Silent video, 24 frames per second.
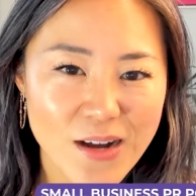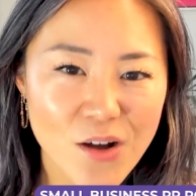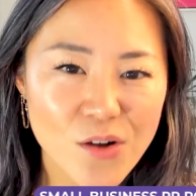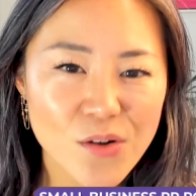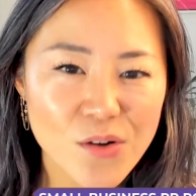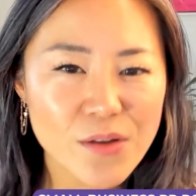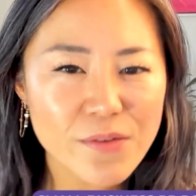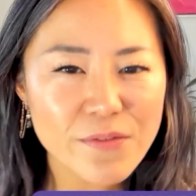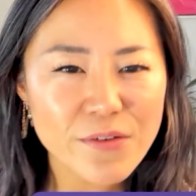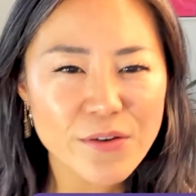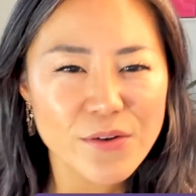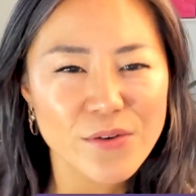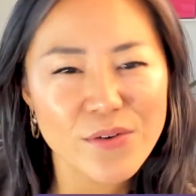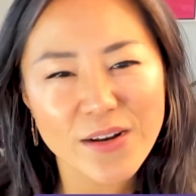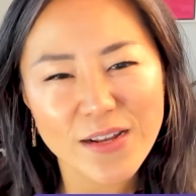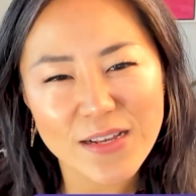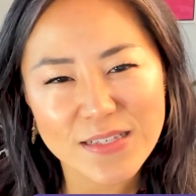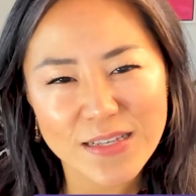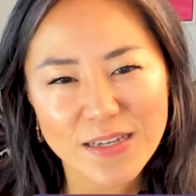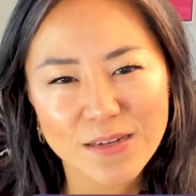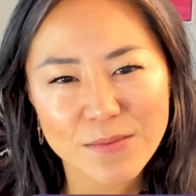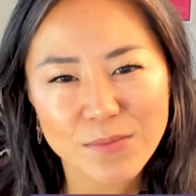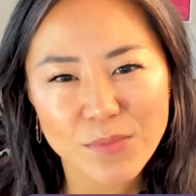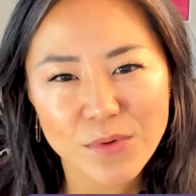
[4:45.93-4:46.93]
I'll give you an
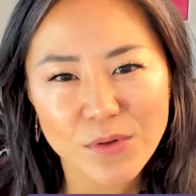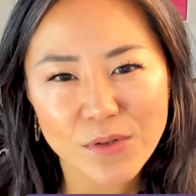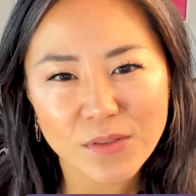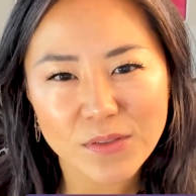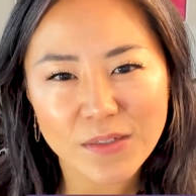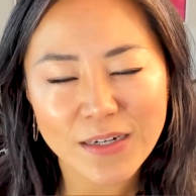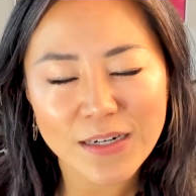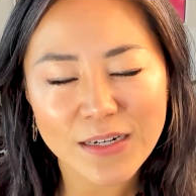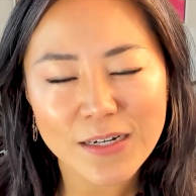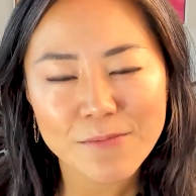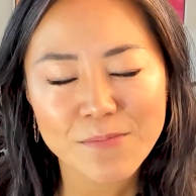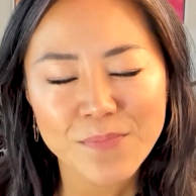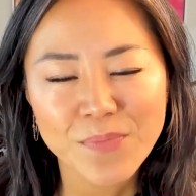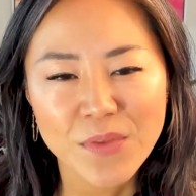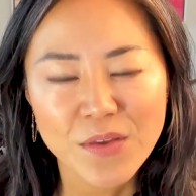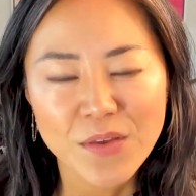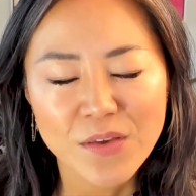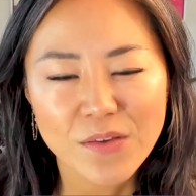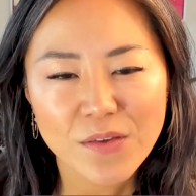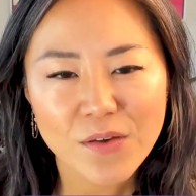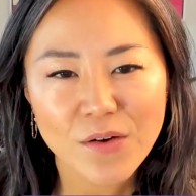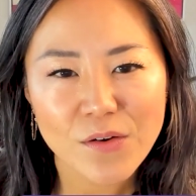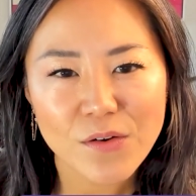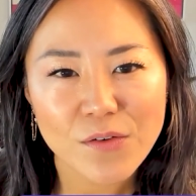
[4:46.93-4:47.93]
example, right?
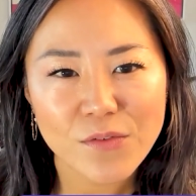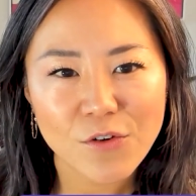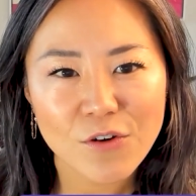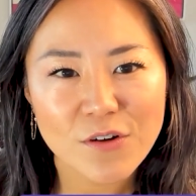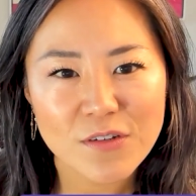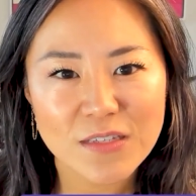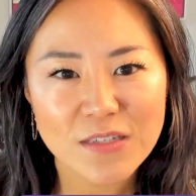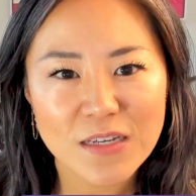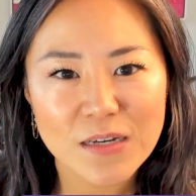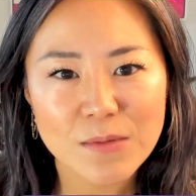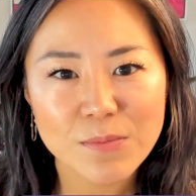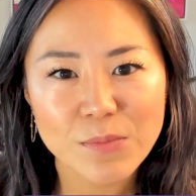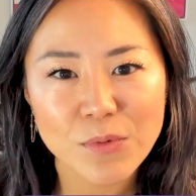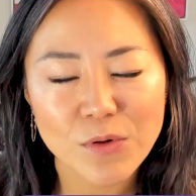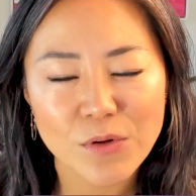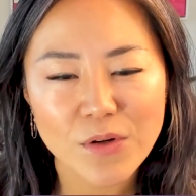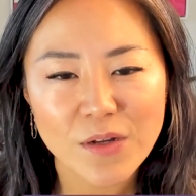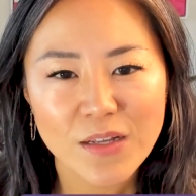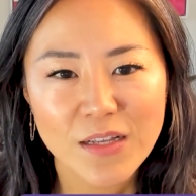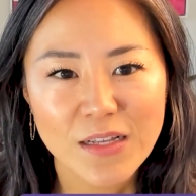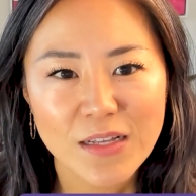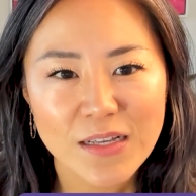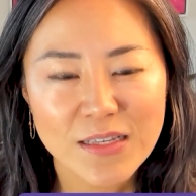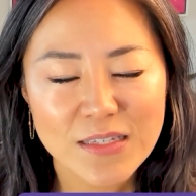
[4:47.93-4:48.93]
So for
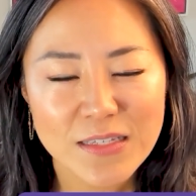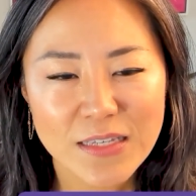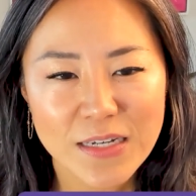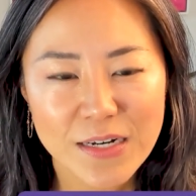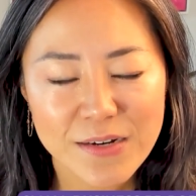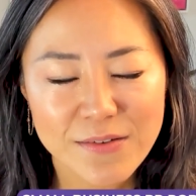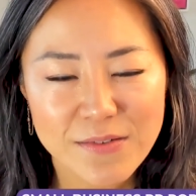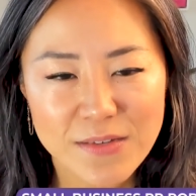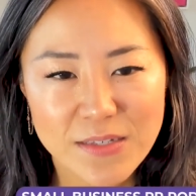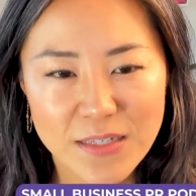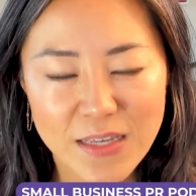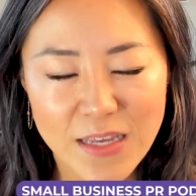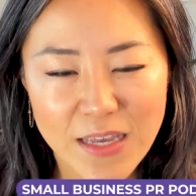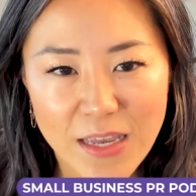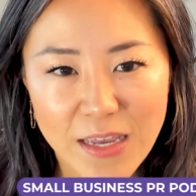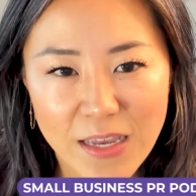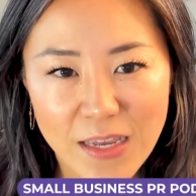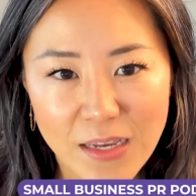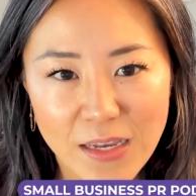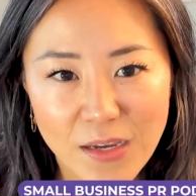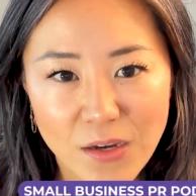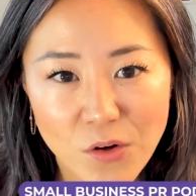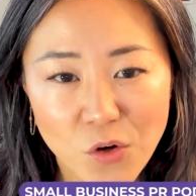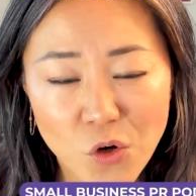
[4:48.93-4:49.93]
example, instead of
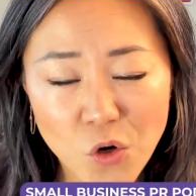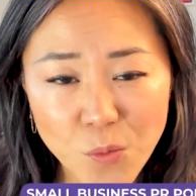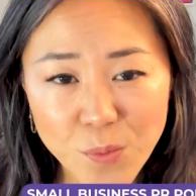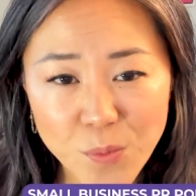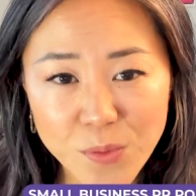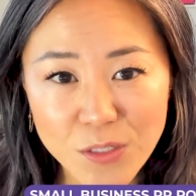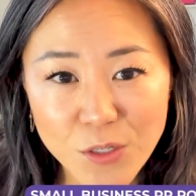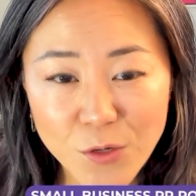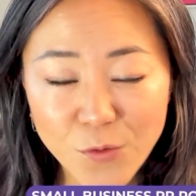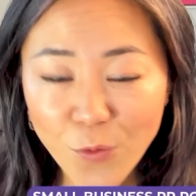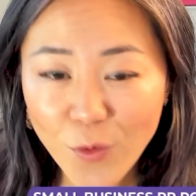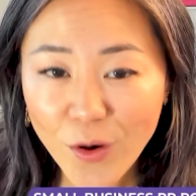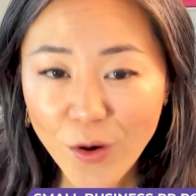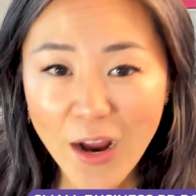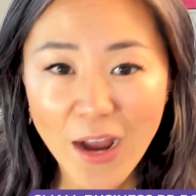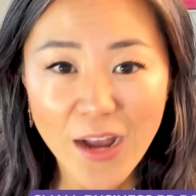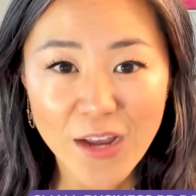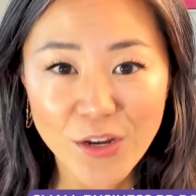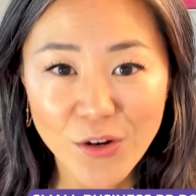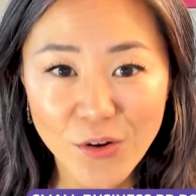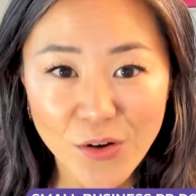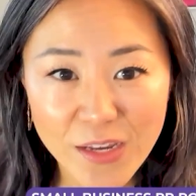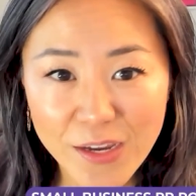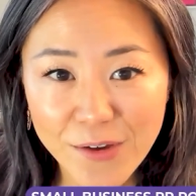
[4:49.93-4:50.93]
saying, oops, you
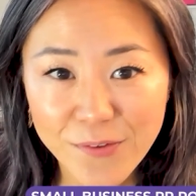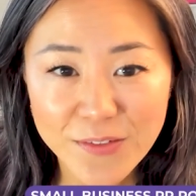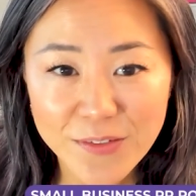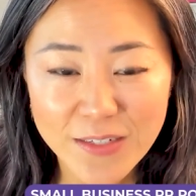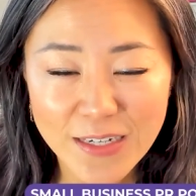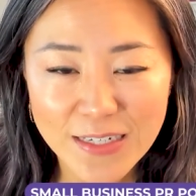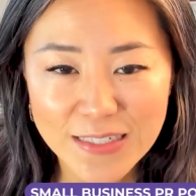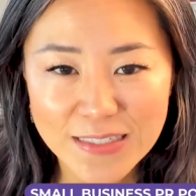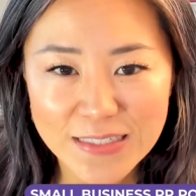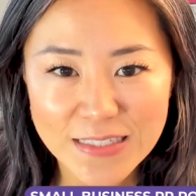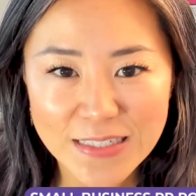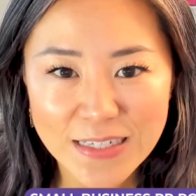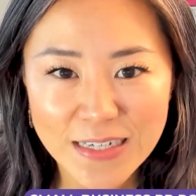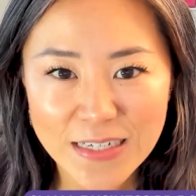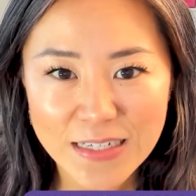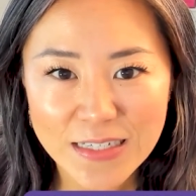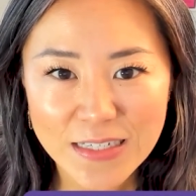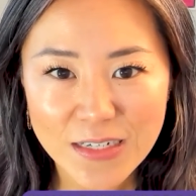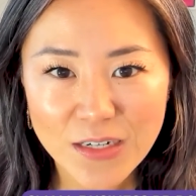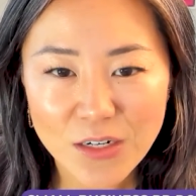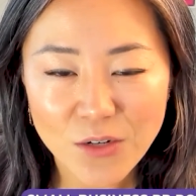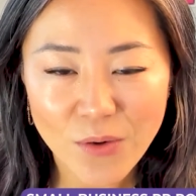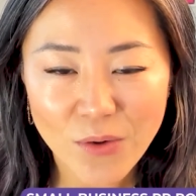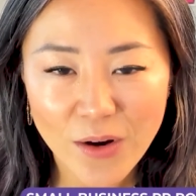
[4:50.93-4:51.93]
forgot your gift
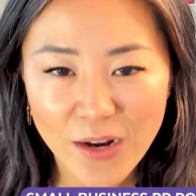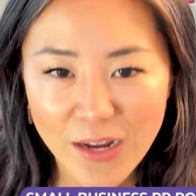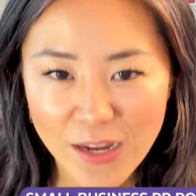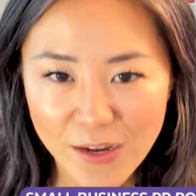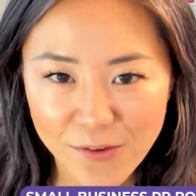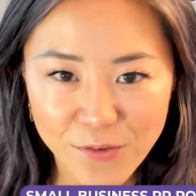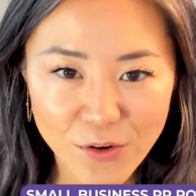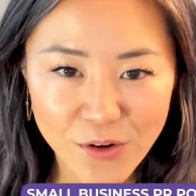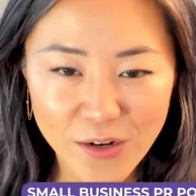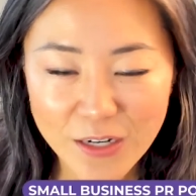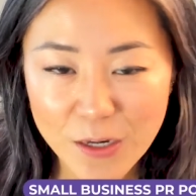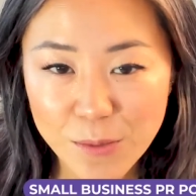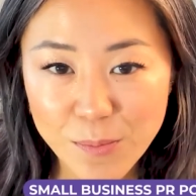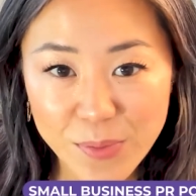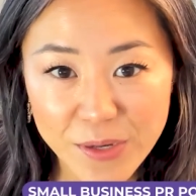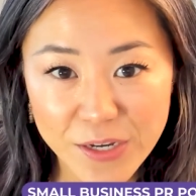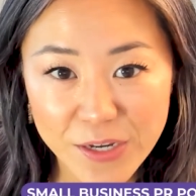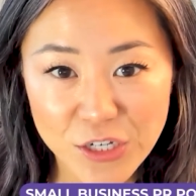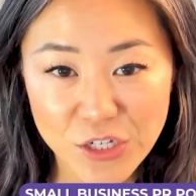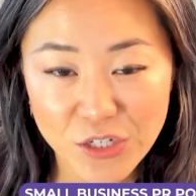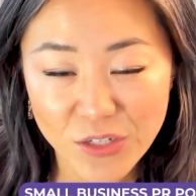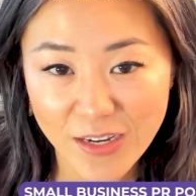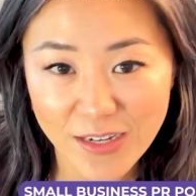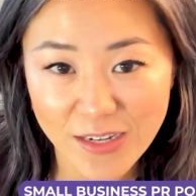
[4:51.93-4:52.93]
idea, right? If you're going to
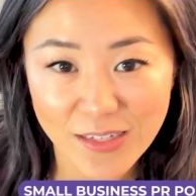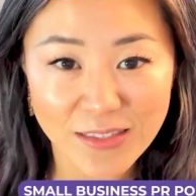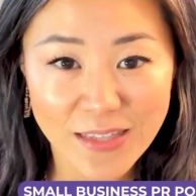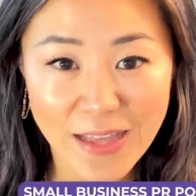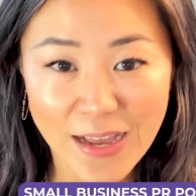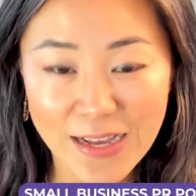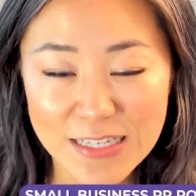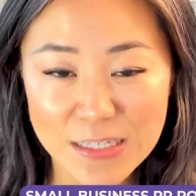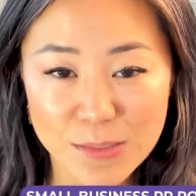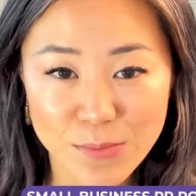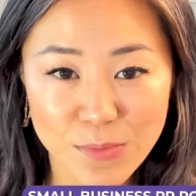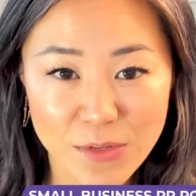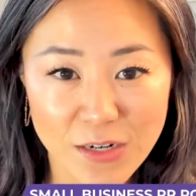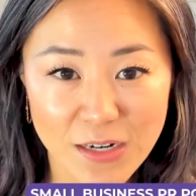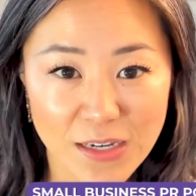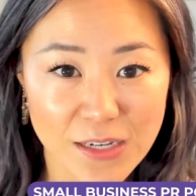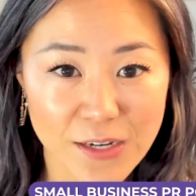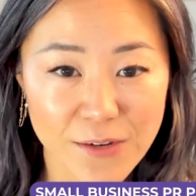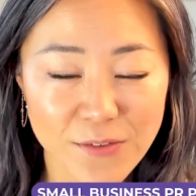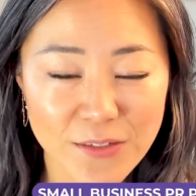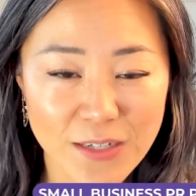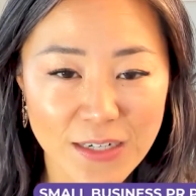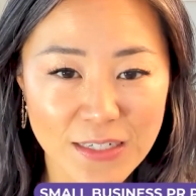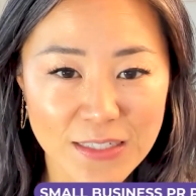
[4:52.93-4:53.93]
pitch like a last minute
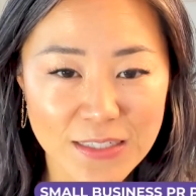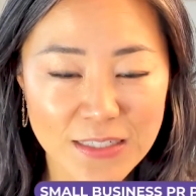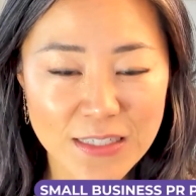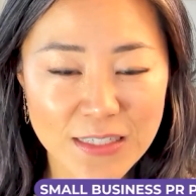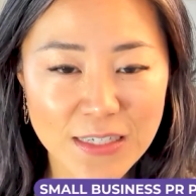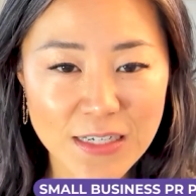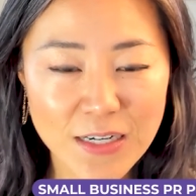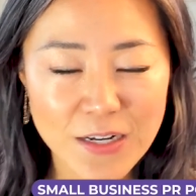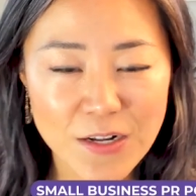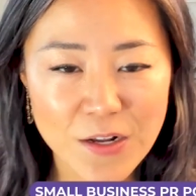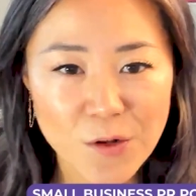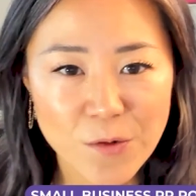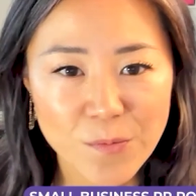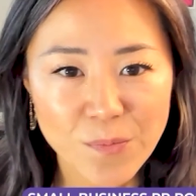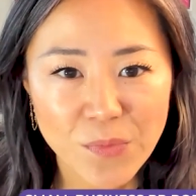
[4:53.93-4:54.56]
gift idea,